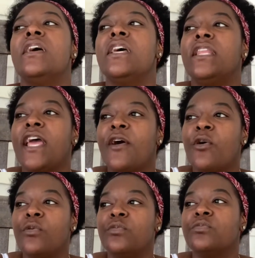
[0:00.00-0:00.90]

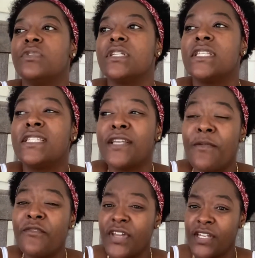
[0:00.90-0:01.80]
Now,
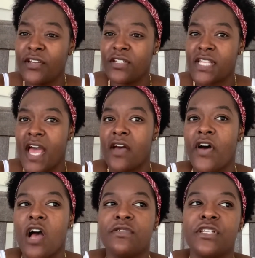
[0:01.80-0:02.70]
some vendors have
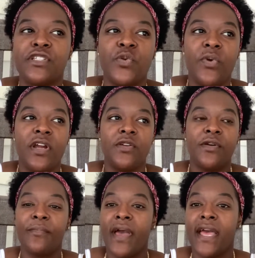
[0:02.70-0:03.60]
options to where you can
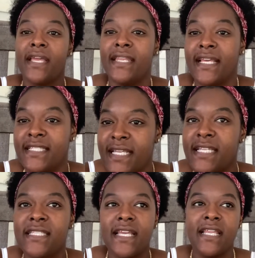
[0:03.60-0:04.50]
pay net
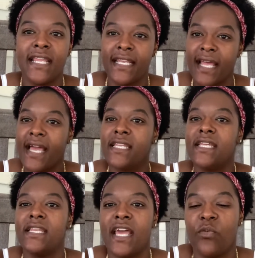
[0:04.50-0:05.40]
60, net 90,
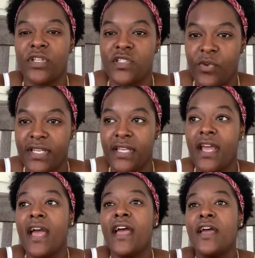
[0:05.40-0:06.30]
net 120.
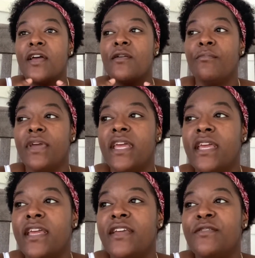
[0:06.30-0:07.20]

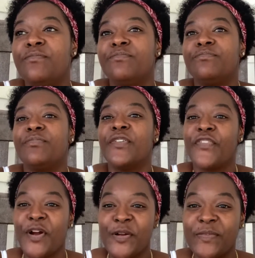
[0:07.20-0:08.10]
Me,
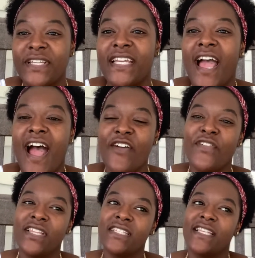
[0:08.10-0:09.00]
preferably, I'd
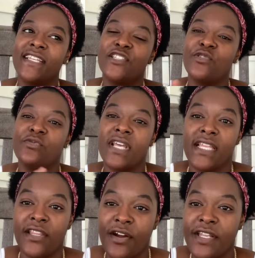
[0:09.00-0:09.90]
rather stick to net
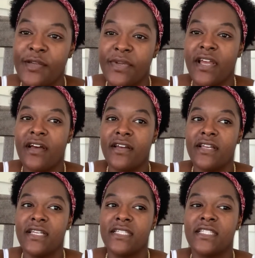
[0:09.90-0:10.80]
30
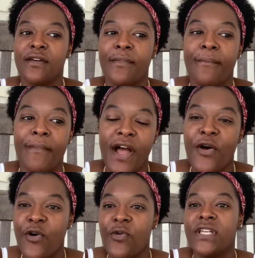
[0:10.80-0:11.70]
because my
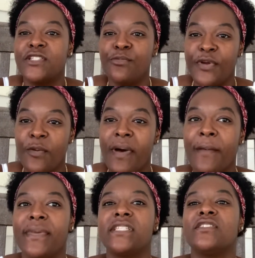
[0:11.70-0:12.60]
goal is to build my
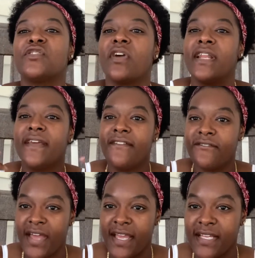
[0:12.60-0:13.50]
business credit
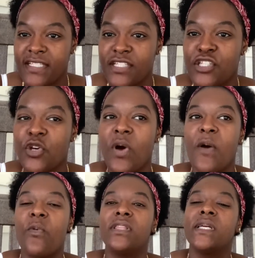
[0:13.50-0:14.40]
fast. So I
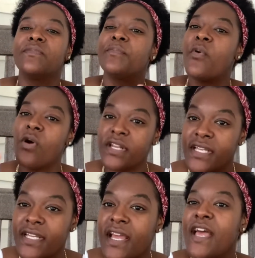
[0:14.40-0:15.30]
want them
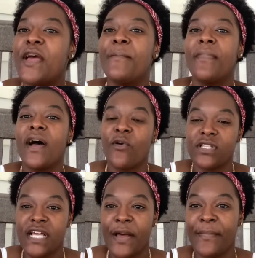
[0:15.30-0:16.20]
reporting my
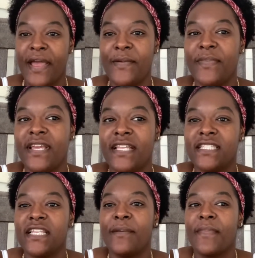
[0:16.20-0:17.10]
on-time payments
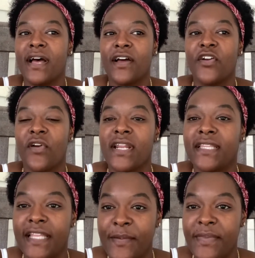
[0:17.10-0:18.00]
and my credit
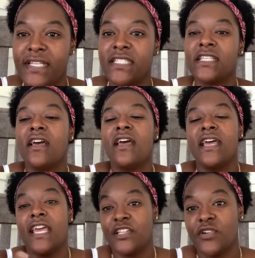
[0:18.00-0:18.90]
limits
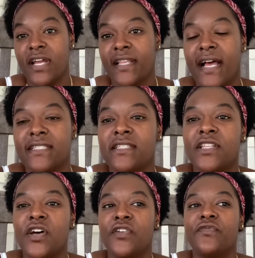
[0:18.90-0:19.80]
and trade lines and
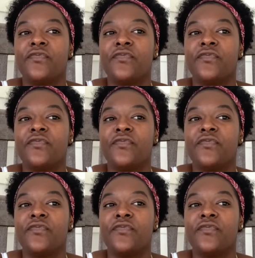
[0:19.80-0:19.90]
stuff